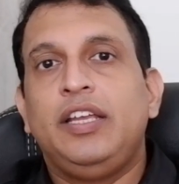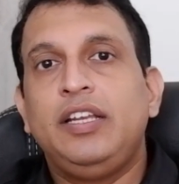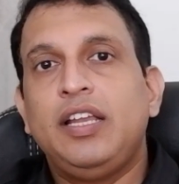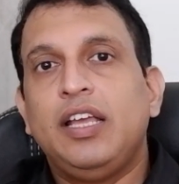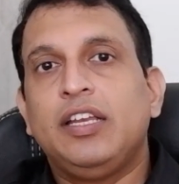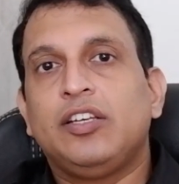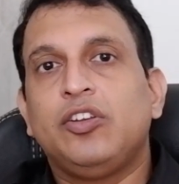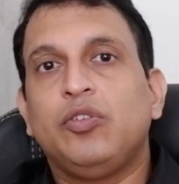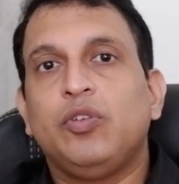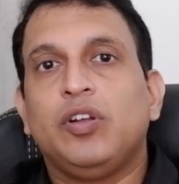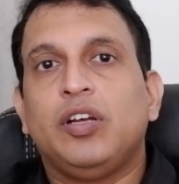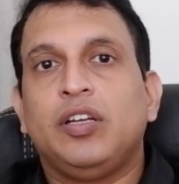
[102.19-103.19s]
Indirect
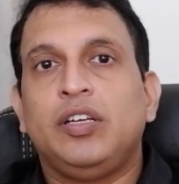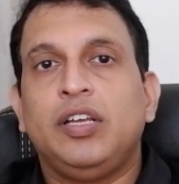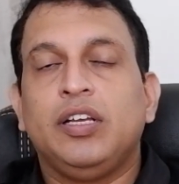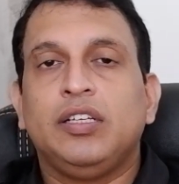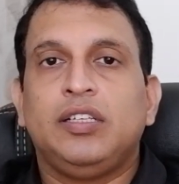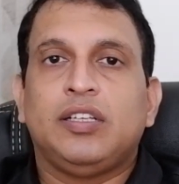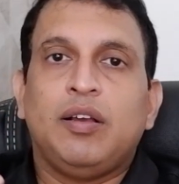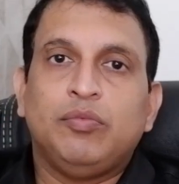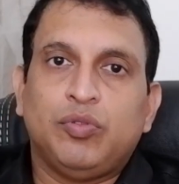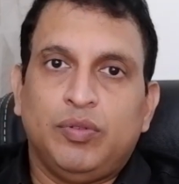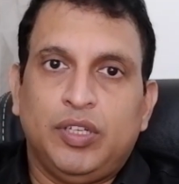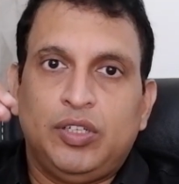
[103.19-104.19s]
inguinal hernia, it
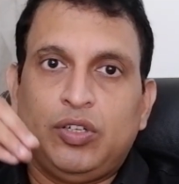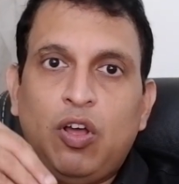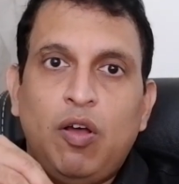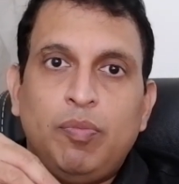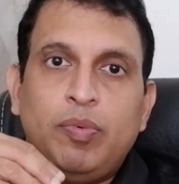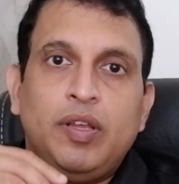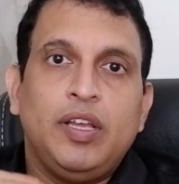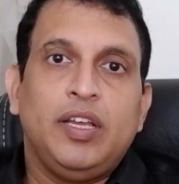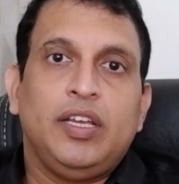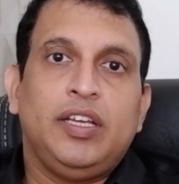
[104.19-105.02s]
comes from the top.